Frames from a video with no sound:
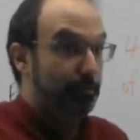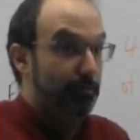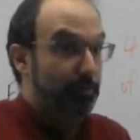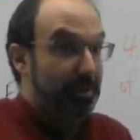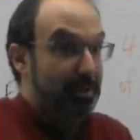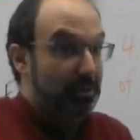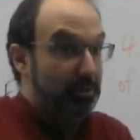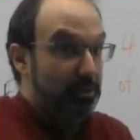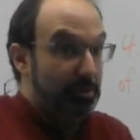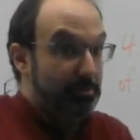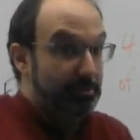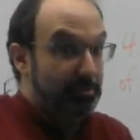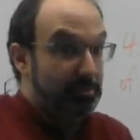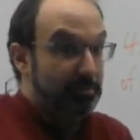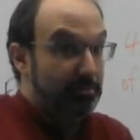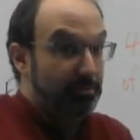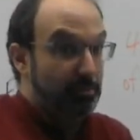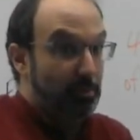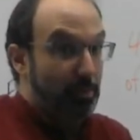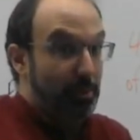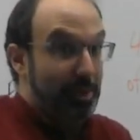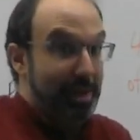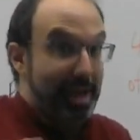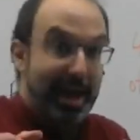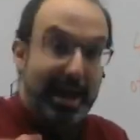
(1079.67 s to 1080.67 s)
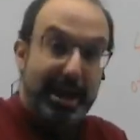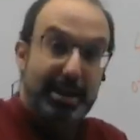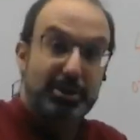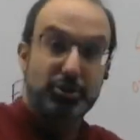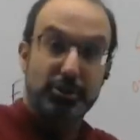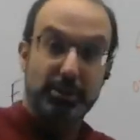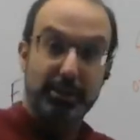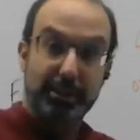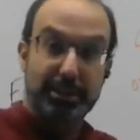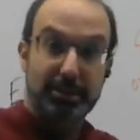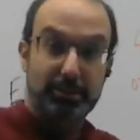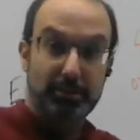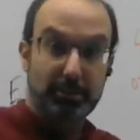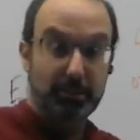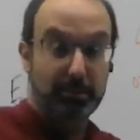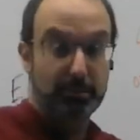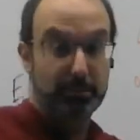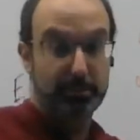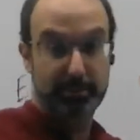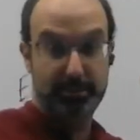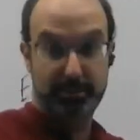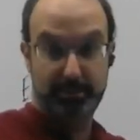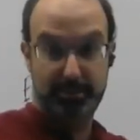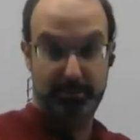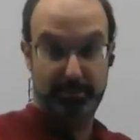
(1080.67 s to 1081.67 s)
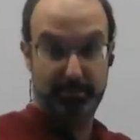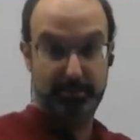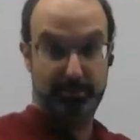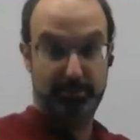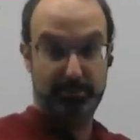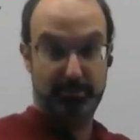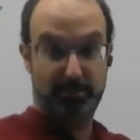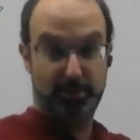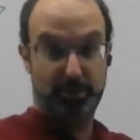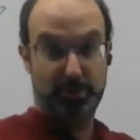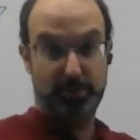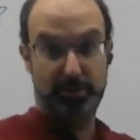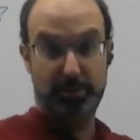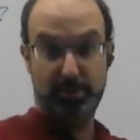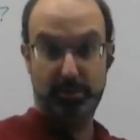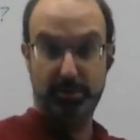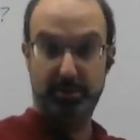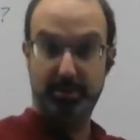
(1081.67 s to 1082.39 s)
in terms of what we actually do, it's just a